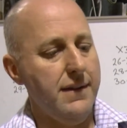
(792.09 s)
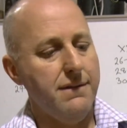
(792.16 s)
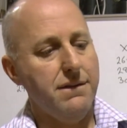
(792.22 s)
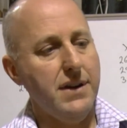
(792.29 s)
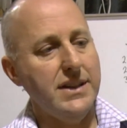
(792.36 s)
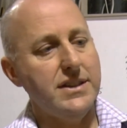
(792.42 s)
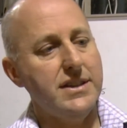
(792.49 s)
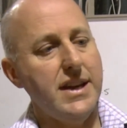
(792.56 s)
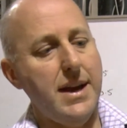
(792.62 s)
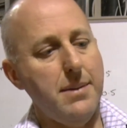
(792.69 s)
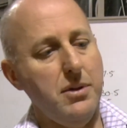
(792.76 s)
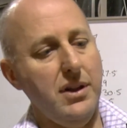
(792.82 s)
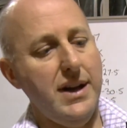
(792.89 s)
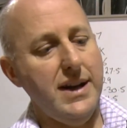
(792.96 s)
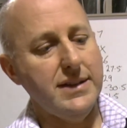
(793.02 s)
front
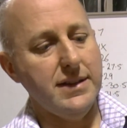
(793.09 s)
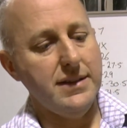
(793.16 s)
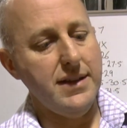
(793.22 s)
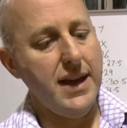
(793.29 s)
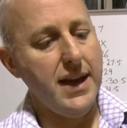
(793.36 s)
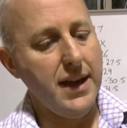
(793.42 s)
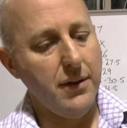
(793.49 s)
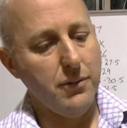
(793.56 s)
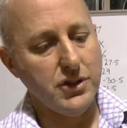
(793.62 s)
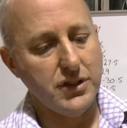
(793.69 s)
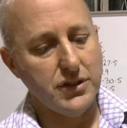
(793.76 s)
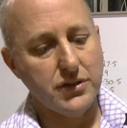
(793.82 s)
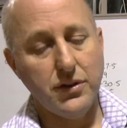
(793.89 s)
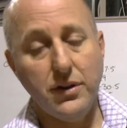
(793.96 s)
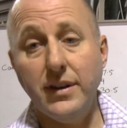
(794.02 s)
stabilizer there,
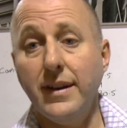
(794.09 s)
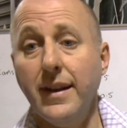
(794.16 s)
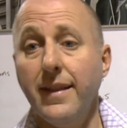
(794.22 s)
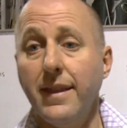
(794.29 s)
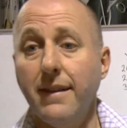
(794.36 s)
which is good.